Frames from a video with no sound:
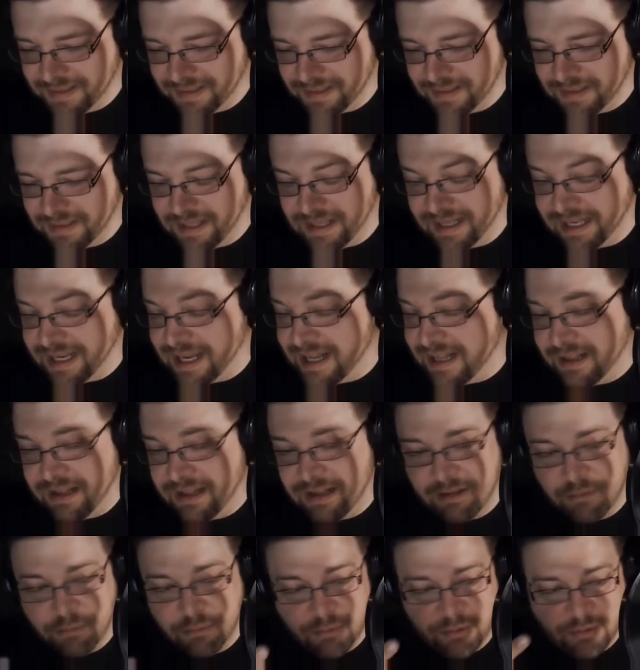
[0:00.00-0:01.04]
Uh, again,
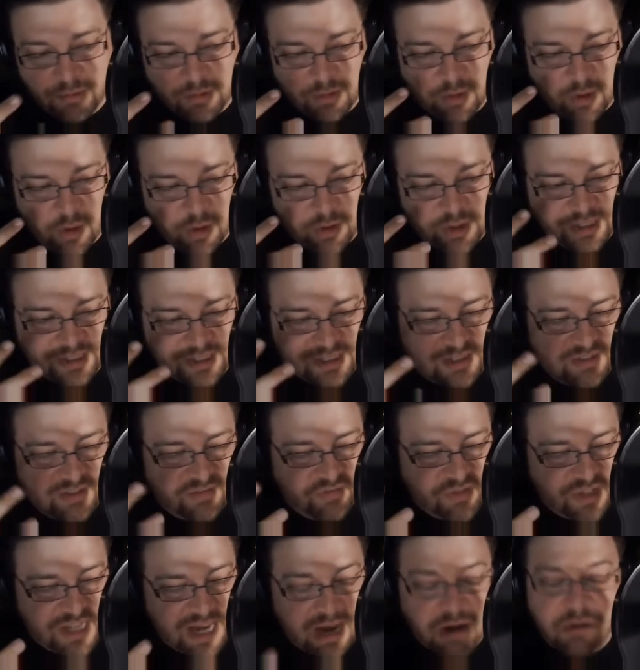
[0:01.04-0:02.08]
uh, this
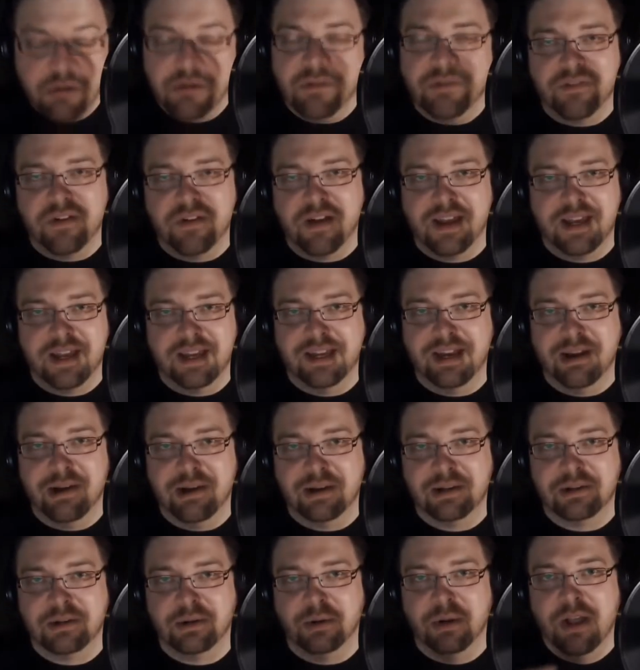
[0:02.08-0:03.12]
terrifying
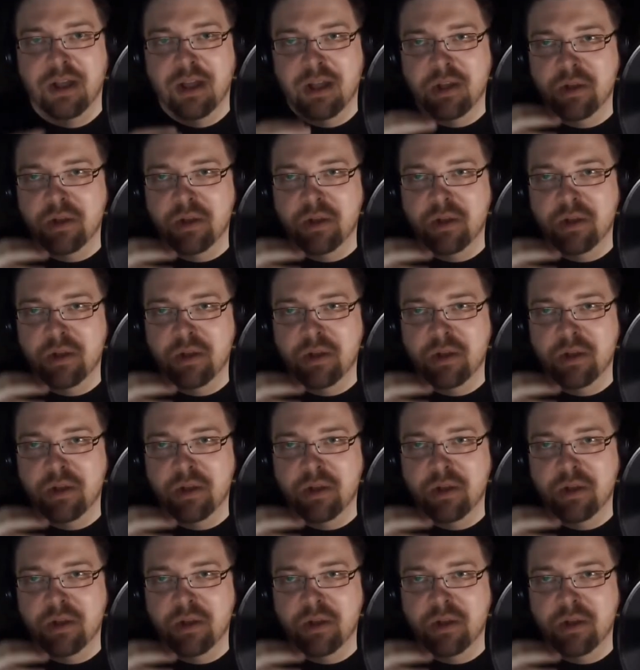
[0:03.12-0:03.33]
character